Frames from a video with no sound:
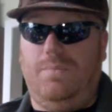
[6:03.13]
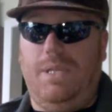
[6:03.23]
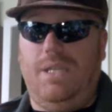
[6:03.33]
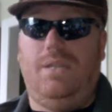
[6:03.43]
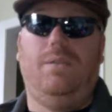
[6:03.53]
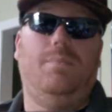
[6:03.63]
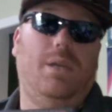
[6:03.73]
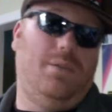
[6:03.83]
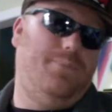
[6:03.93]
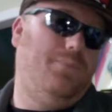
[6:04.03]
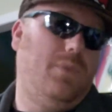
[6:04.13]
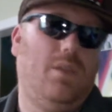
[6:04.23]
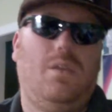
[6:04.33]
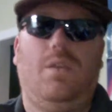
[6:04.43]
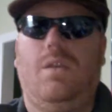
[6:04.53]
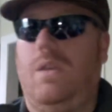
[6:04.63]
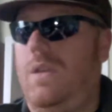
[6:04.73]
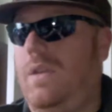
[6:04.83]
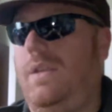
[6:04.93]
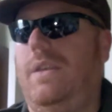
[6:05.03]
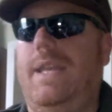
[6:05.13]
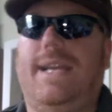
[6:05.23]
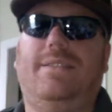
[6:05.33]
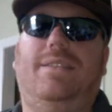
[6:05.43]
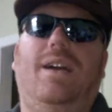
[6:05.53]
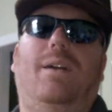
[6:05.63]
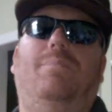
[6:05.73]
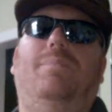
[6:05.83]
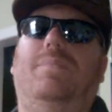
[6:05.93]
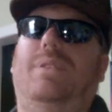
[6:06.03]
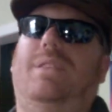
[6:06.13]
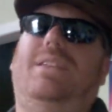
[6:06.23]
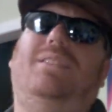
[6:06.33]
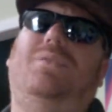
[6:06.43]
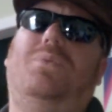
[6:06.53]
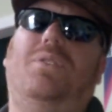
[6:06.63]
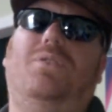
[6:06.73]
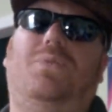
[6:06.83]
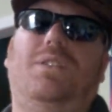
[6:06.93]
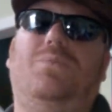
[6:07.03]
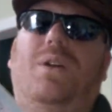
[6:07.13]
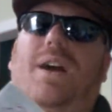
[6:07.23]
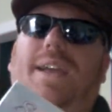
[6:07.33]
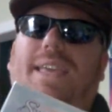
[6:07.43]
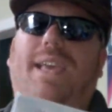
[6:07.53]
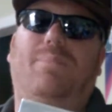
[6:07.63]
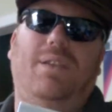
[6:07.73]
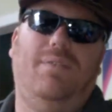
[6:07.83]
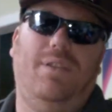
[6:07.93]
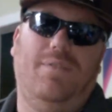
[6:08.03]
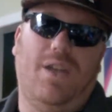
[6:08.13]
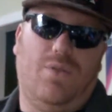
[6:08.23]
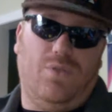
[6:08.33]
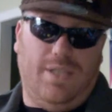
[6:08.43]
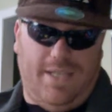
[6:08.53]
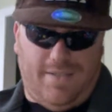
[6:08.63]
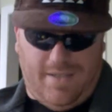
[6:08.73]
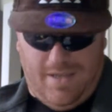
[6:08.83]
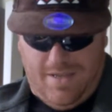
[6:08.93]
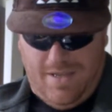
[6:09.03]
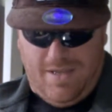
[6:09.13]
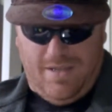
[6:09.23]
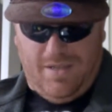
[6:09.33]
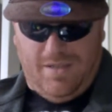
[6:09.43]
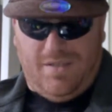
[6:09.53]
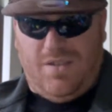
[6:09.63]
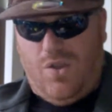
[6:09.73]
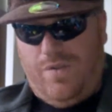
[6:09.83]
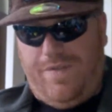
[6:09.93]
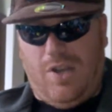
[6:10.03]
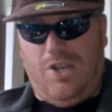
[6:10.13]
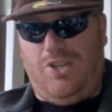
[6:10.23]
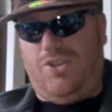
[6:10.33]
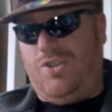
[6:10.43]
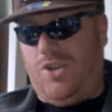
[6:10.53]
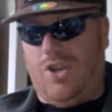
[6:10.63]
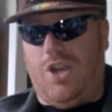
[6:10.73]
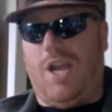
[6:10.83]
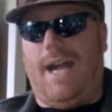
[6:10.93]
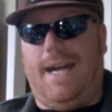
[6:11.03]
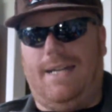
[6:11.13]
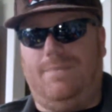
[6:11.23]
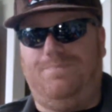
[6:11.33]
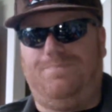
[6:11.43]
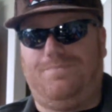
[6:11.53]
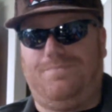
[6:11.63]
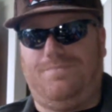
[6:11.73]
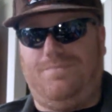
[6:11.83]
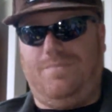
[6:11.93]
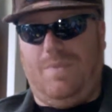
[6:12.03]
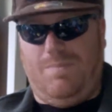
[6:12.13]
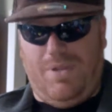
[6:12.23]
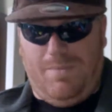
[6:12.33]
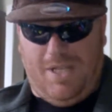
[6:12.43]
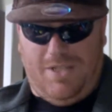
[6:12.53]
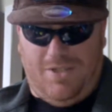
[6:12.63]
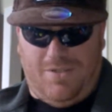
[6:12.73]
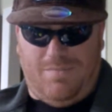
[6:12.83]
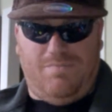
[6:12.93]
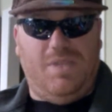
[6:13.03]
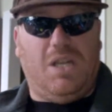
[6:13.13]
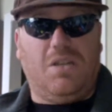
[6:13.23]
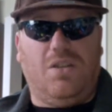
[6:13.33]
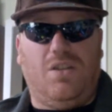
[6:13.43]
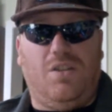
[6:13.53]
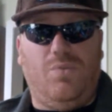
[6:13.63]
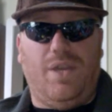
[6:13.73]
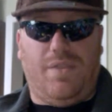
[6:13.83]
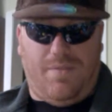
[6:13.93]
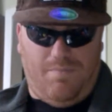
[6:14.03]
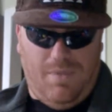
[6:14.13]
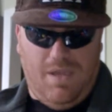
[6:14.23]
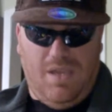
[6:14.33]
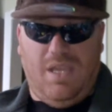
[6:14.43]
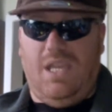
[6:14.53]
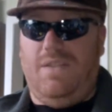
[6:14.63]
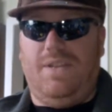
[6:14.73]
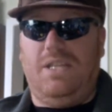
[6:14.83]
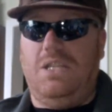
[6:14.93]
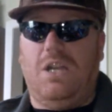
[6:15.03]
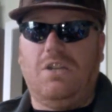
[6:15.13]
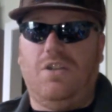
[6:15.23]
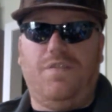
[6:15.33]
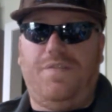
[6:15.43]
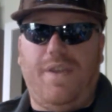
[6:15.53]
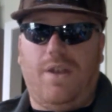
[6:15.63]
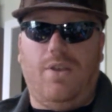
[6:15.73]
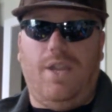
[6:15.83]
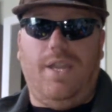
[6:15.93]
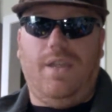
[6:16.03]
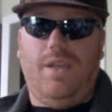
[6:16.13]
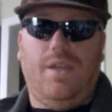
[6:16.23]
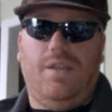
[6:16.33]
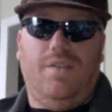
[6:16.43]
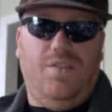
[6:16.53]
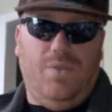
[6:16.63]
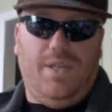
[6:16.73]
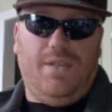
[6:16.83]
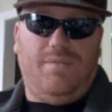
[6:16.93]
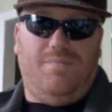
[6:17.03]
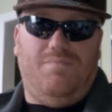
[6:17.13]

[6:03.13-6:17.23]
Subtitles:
meme. Next up, this is one of those ones where I can't believe it even got released. Snow Fairy Sugar. Pretty much young girl with even younger fairy doing